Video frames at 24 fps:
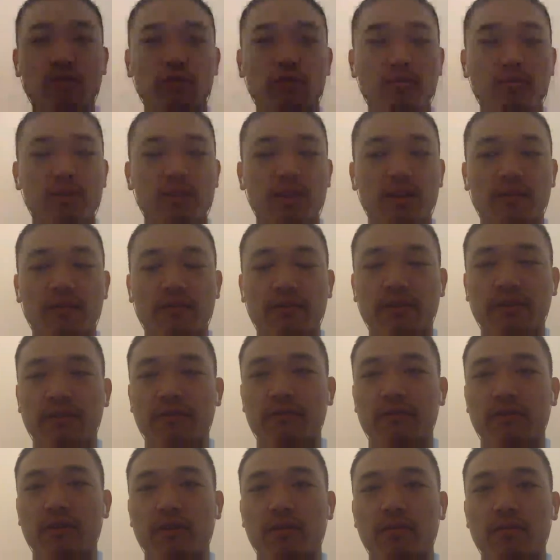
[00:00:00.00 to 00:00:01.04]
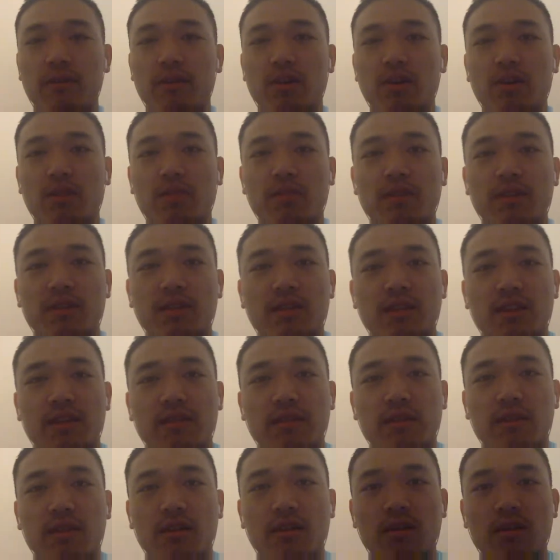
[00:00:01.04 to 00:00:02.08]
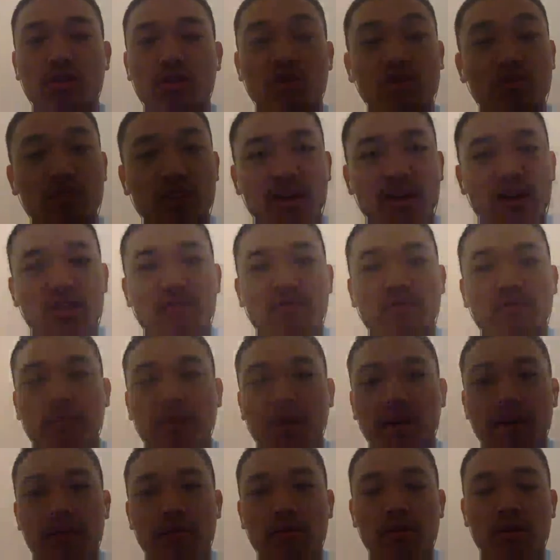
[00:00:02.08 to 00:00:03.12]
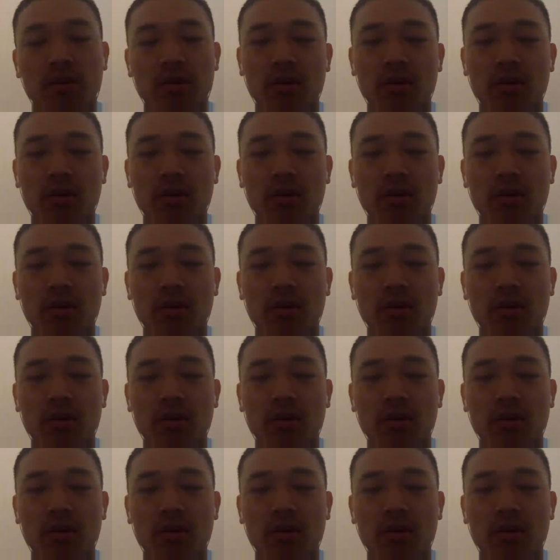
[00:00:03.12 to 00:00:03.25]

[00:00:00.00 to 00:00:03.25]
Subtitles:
will be different from an RP7 2 years from now.